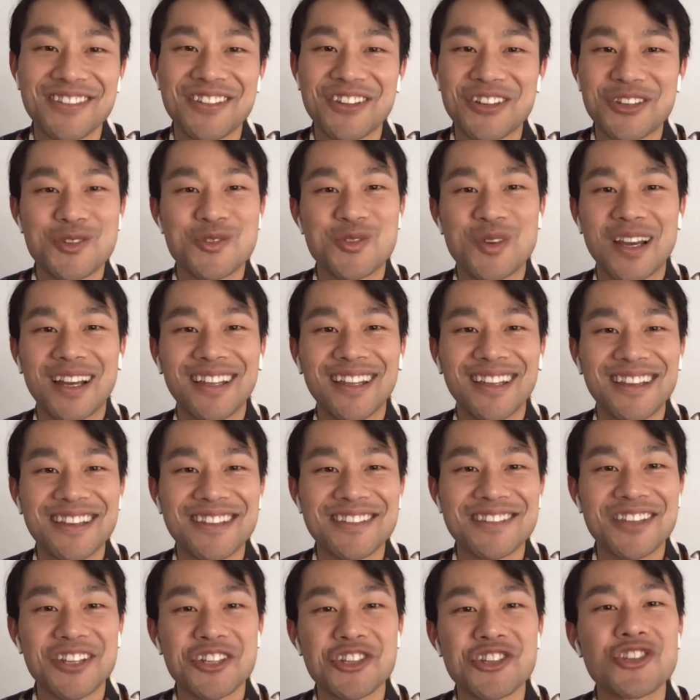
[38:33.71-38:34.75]
You know, Australia
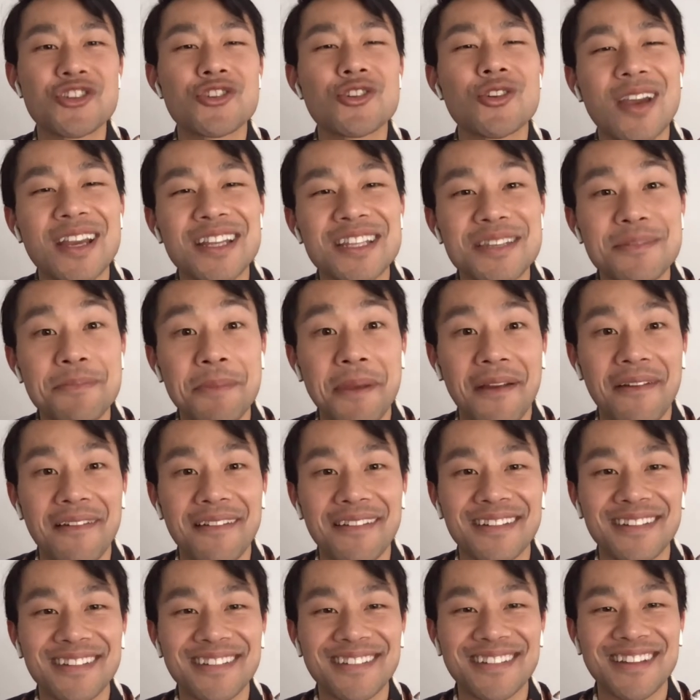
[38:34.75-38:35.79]
is such a
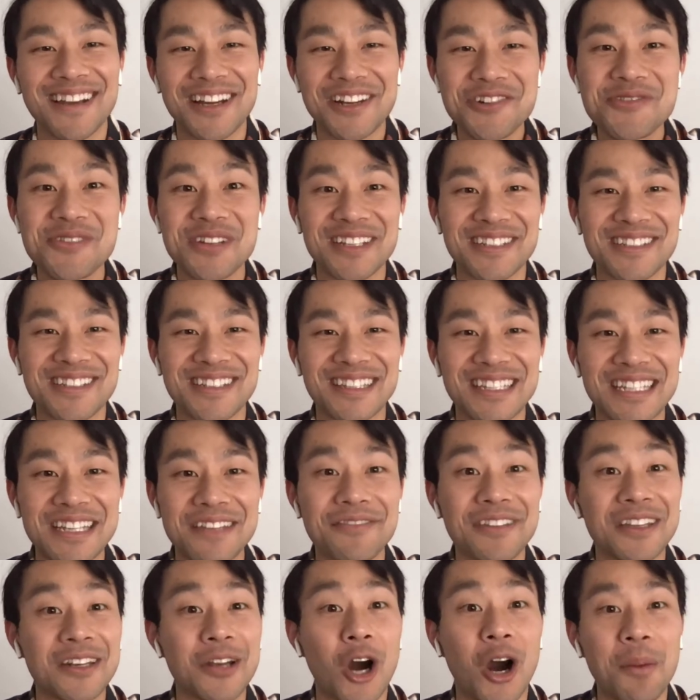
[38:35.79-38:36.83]
transparent country to
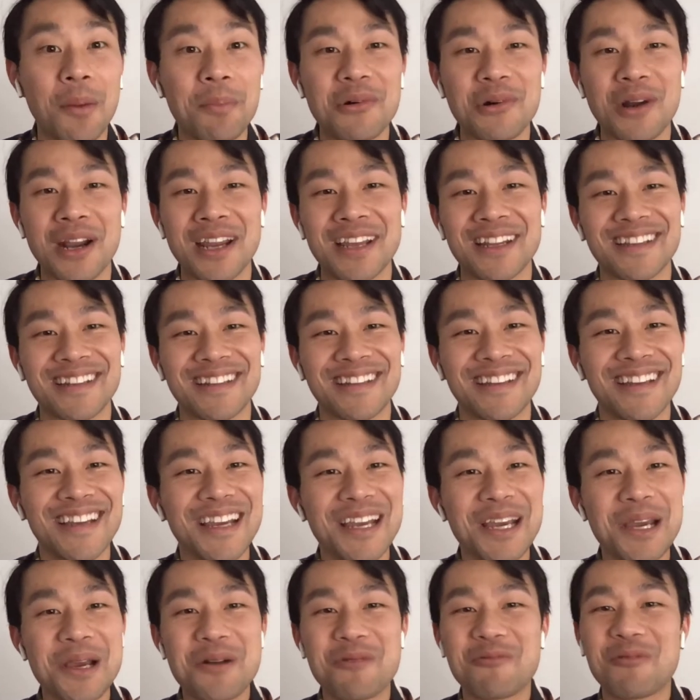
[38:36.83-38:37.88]
live and operate in,
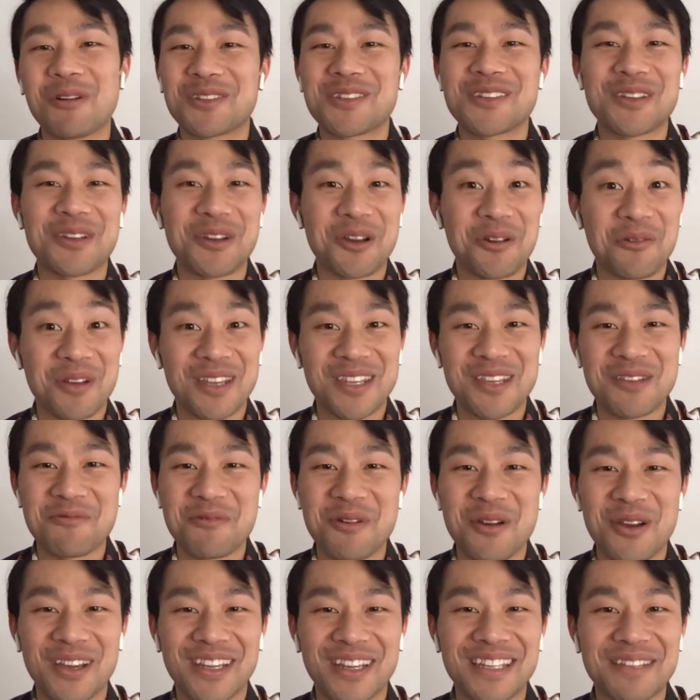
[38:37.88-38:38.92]
whilst, you know, when you
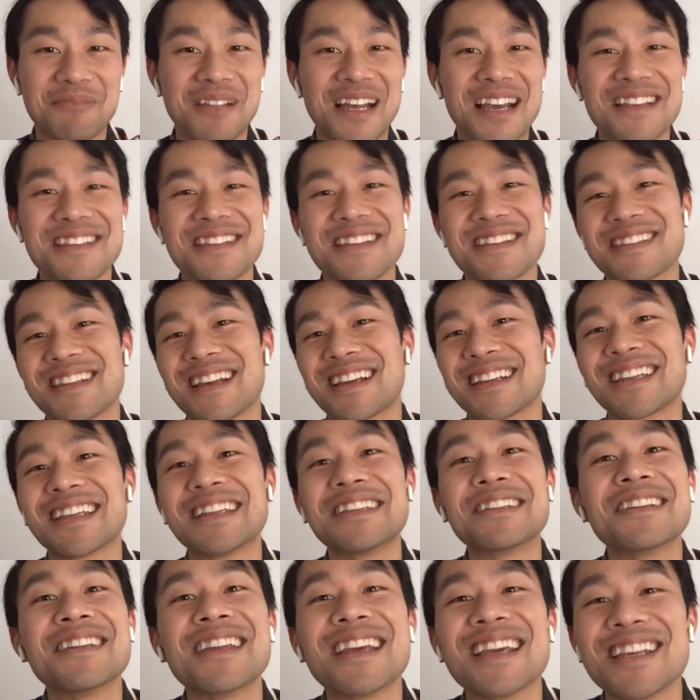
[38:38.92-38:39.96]
work in places like
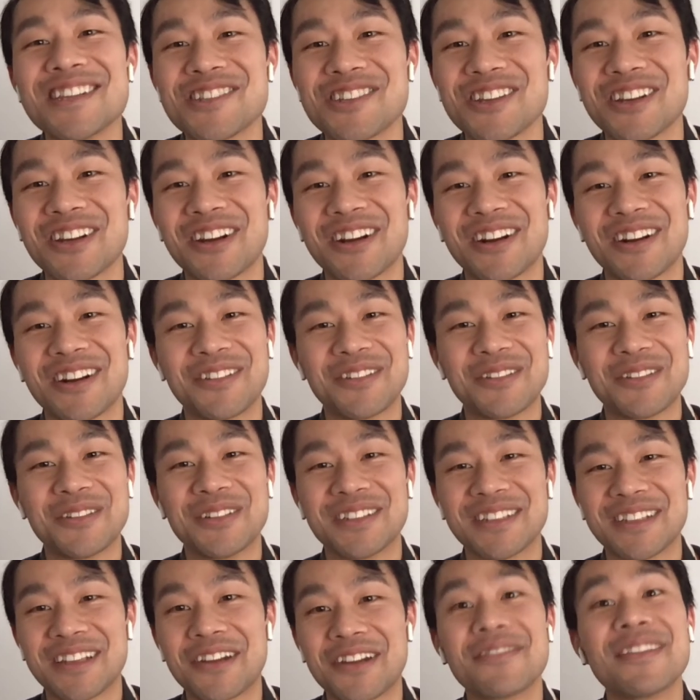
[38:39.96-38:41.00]
Indonesia,
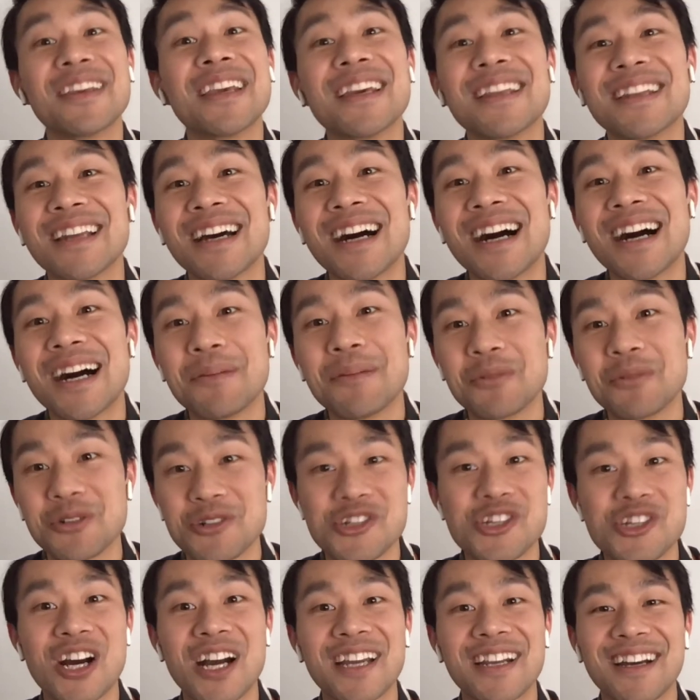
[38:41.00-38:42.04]
or, you know, Vietnam
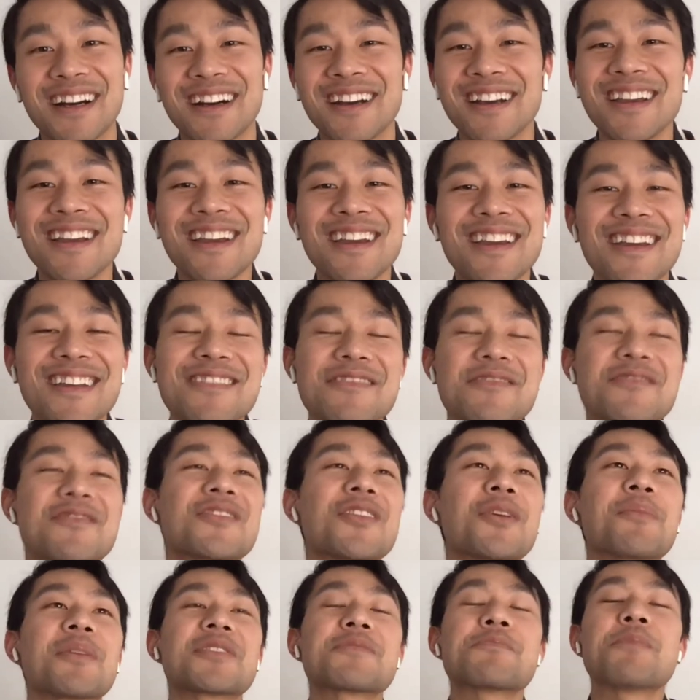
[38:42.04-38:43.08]
or China, there's
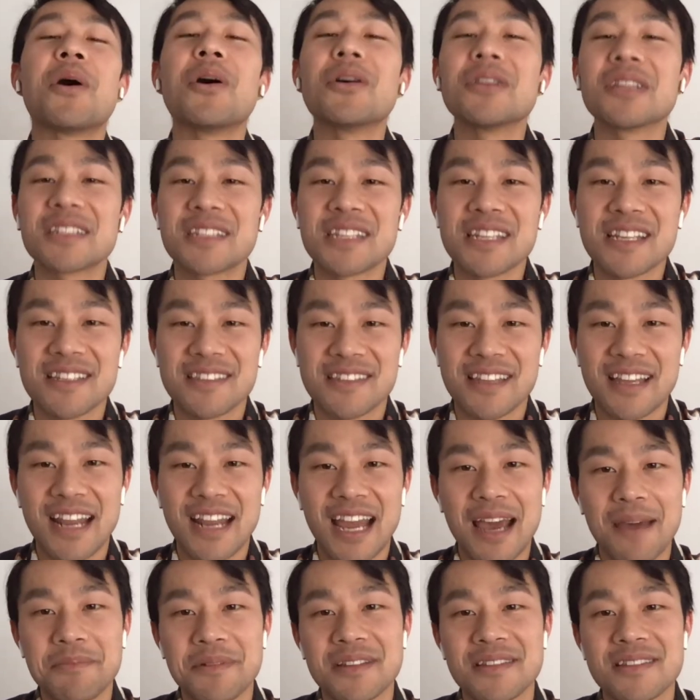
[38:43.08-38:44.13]
so much politics that
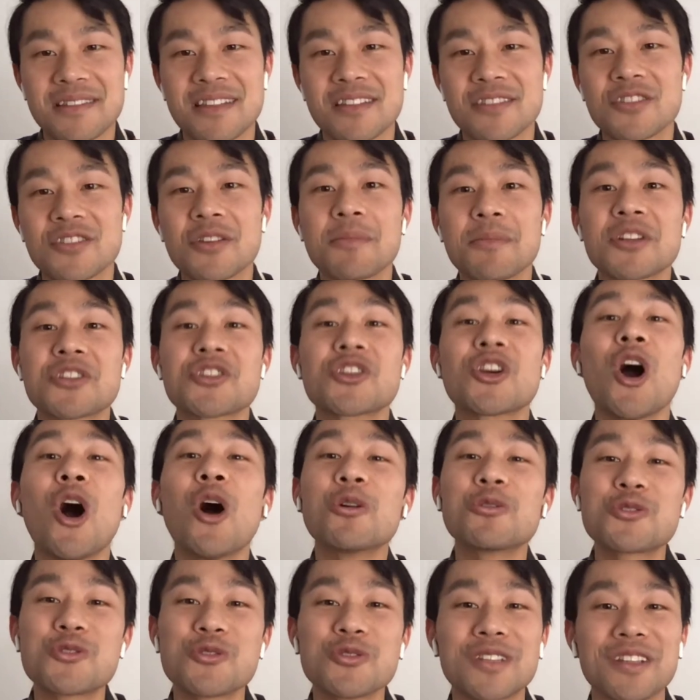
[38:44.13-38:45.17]
happens, and so much
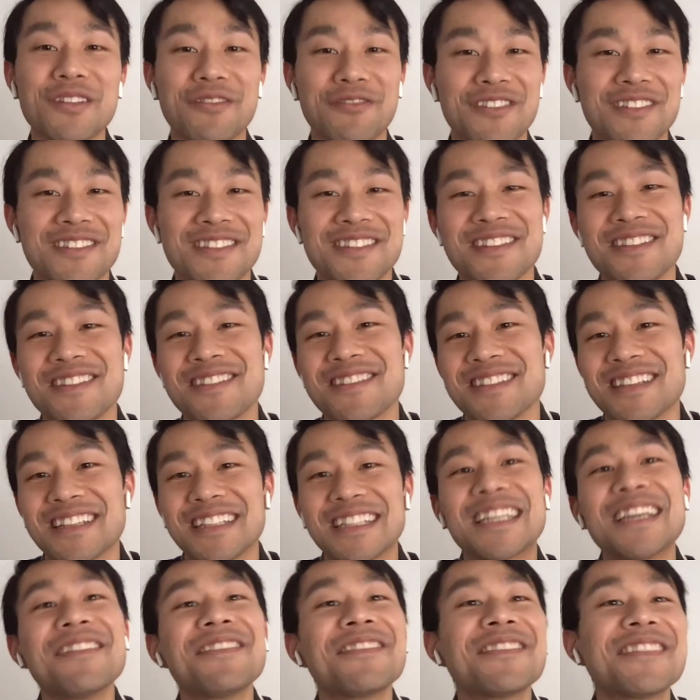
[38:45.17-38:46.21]
cultural differences
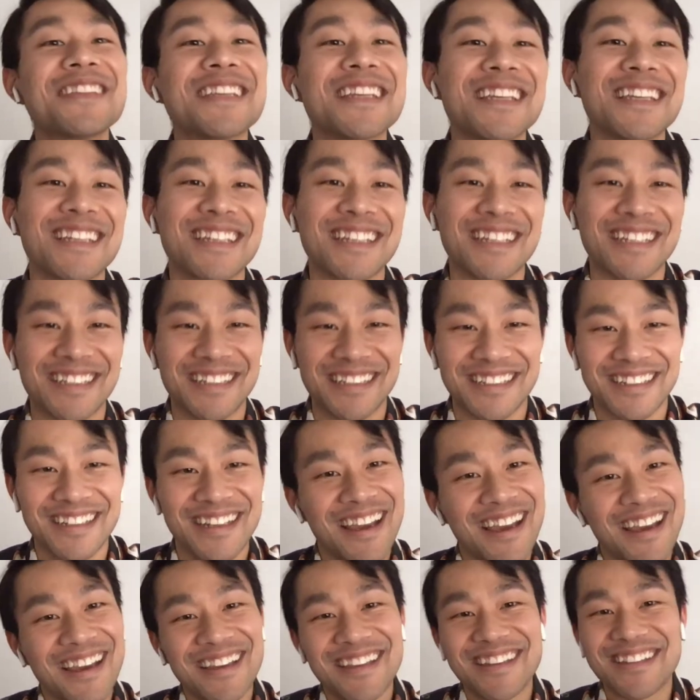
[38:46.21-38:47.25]
in gifting, and
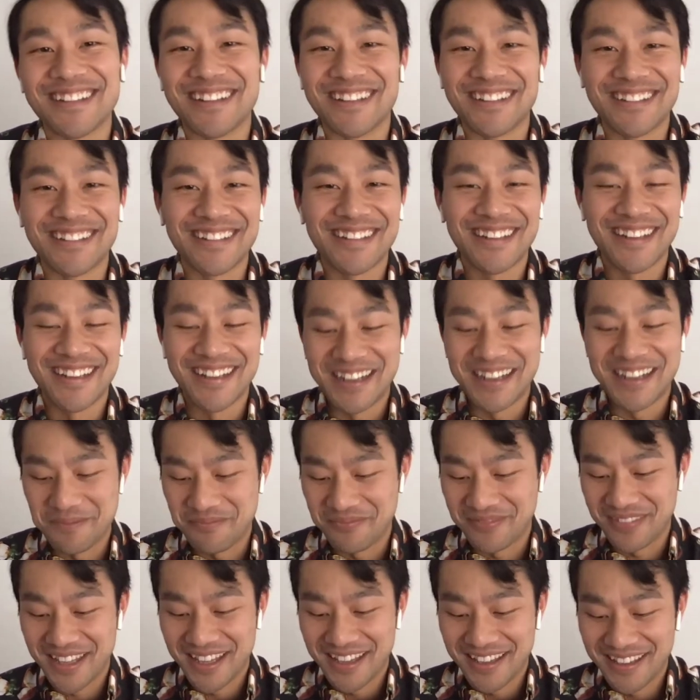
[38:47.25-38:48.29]
you
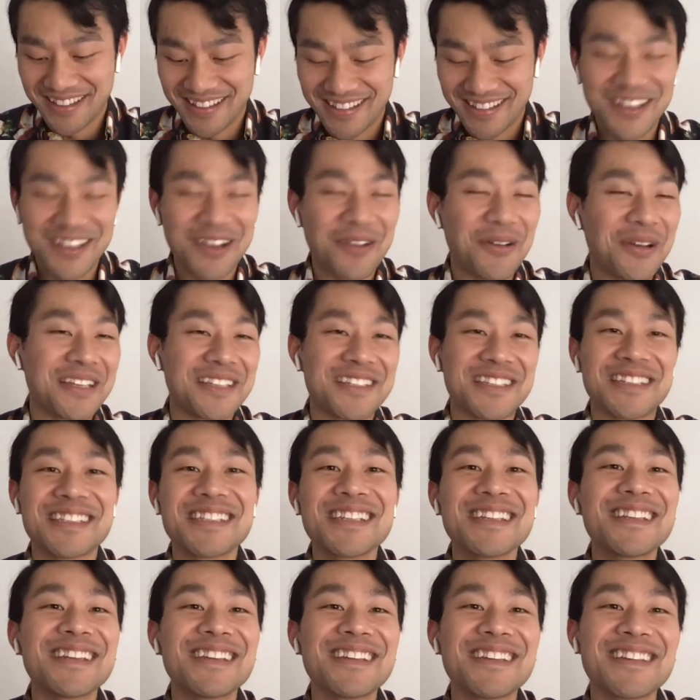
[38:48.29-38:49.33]
know, going to
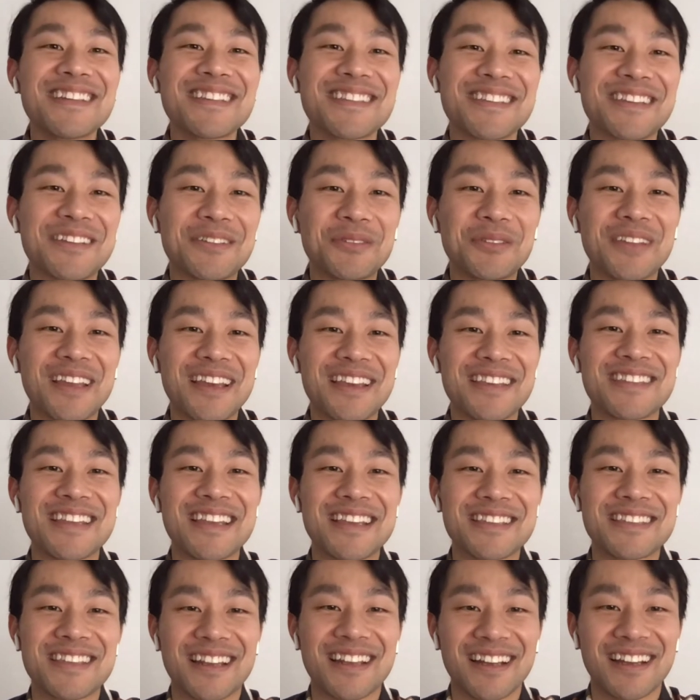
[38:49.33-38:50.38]
dinners, and all these
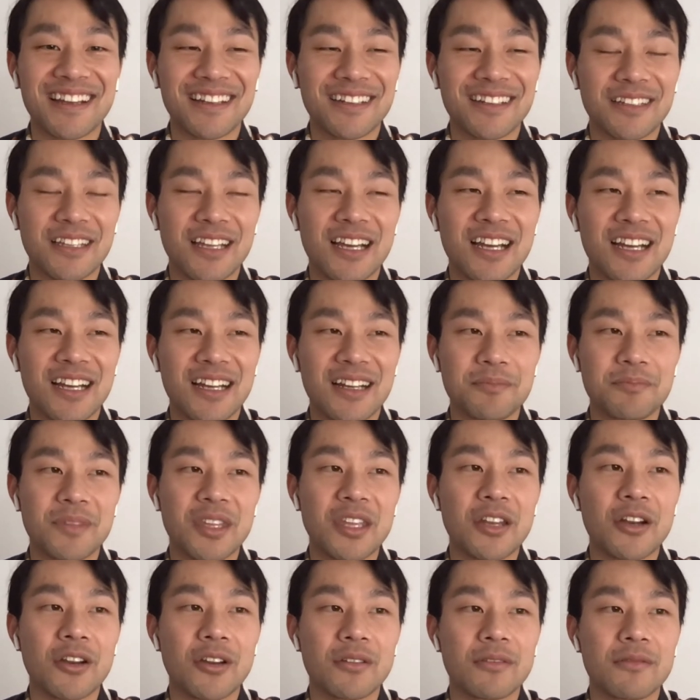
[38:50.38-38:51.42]
things that are,
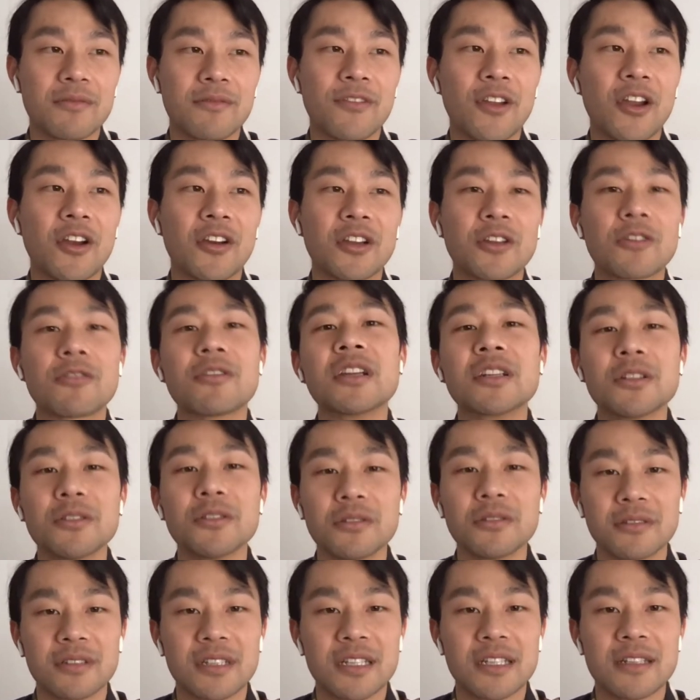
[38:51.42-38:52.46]
you know, very
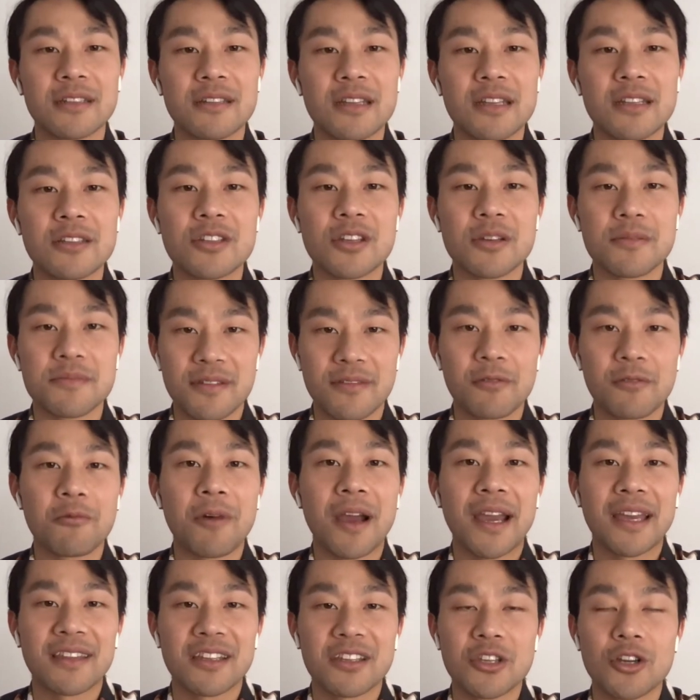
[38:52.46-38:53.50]
critical in terms of the
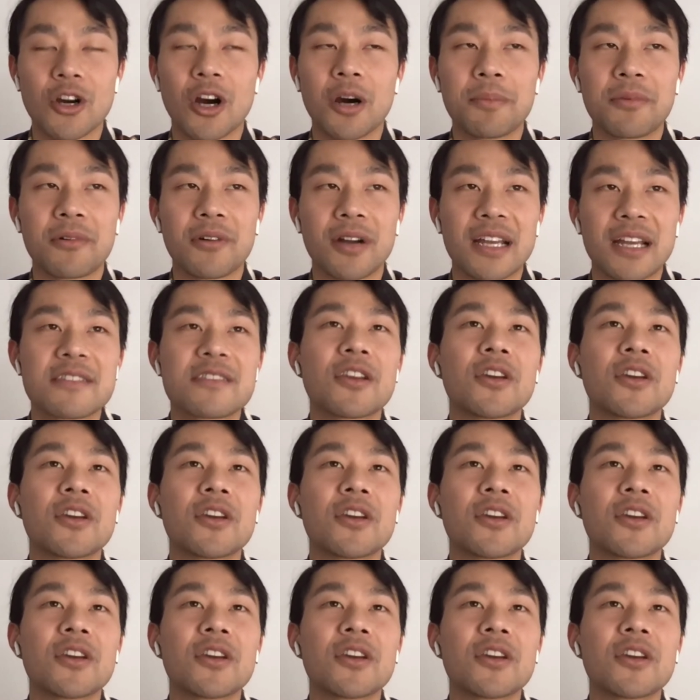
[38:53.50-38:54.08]
way that you operate.